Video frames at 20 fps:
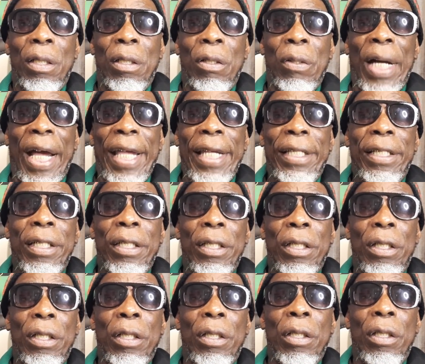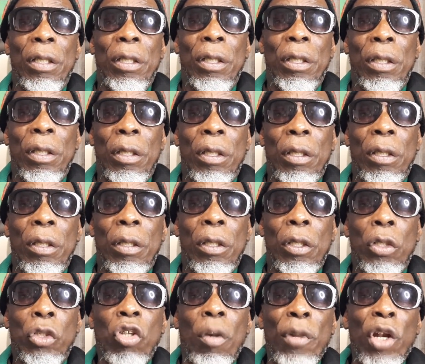Right?
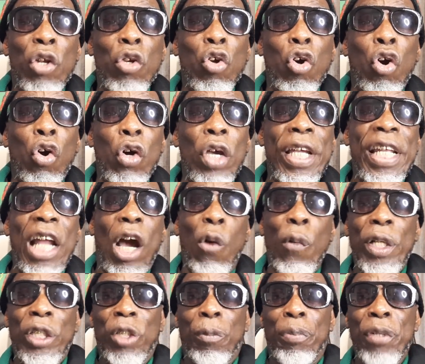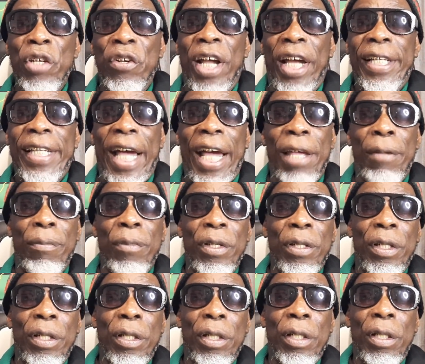So I don't know in a which period of time.
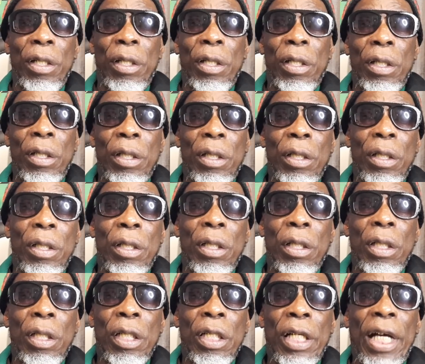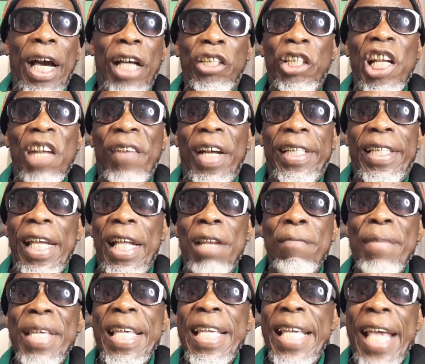Because she never tell
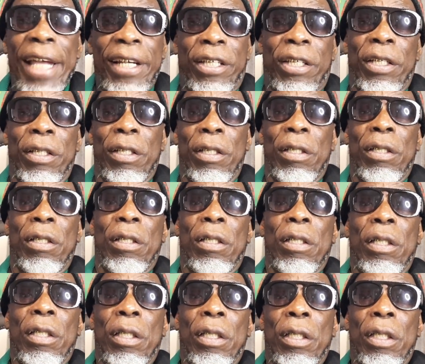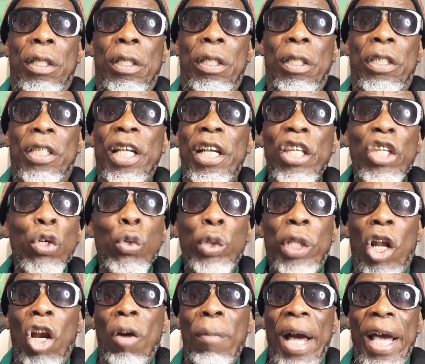me yet. Say the youth
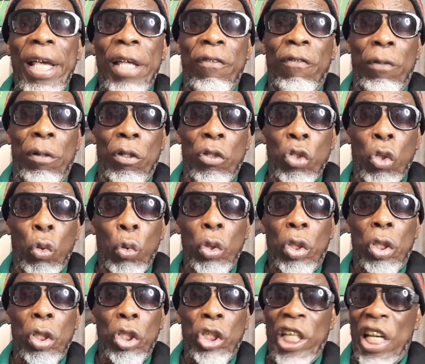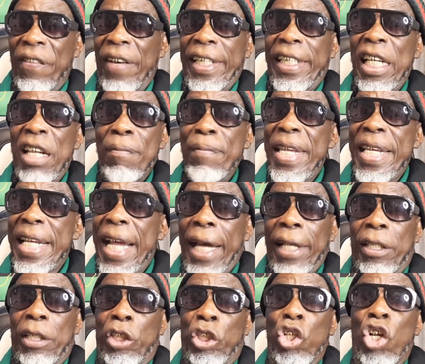are not my youth. She never tell me
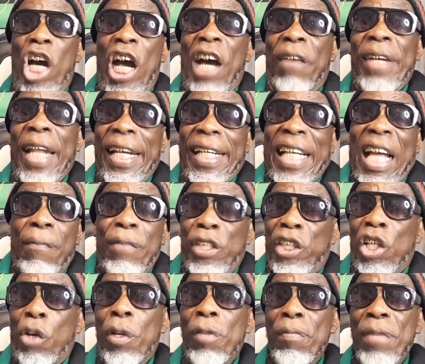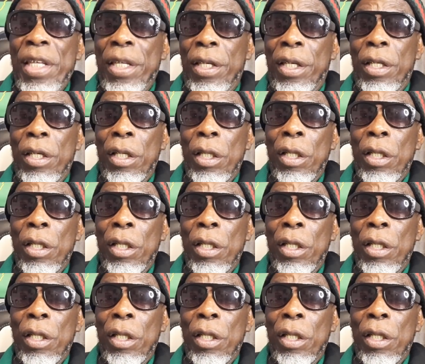that. She not have that conversation with me.